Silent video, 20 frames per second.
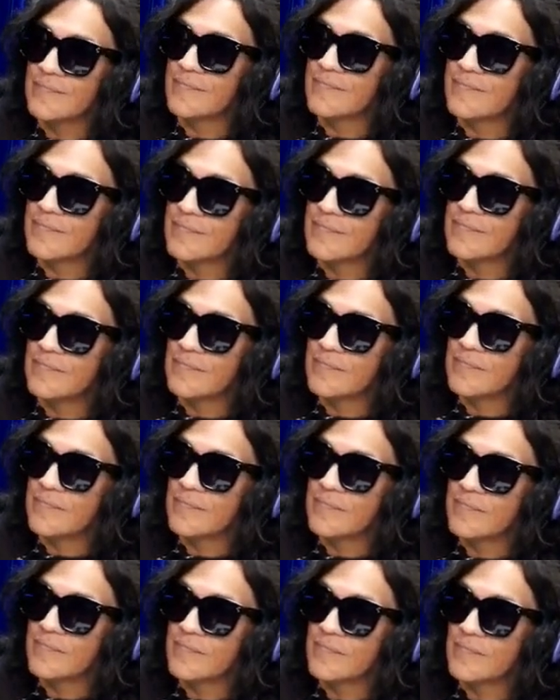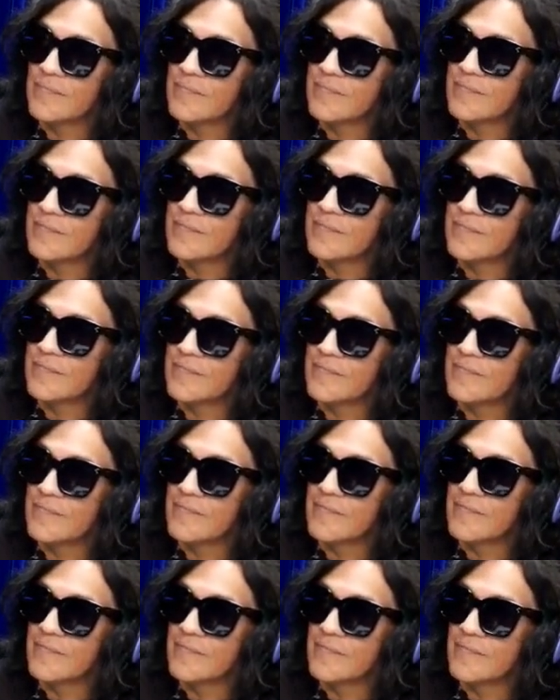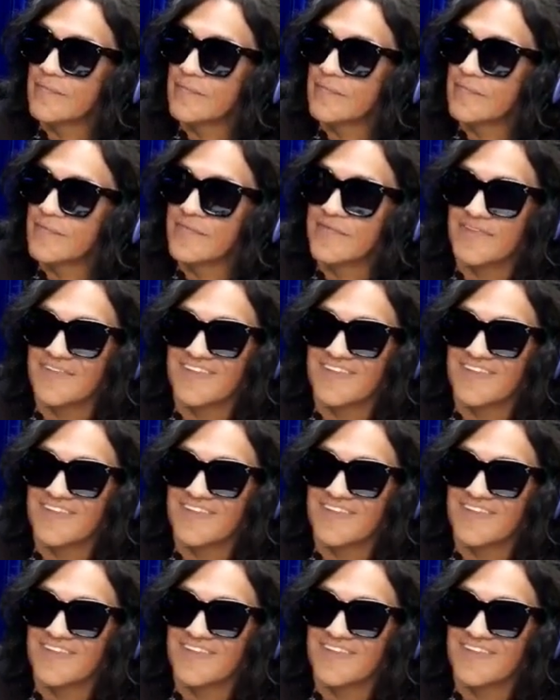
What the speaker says: This person isn't speaking.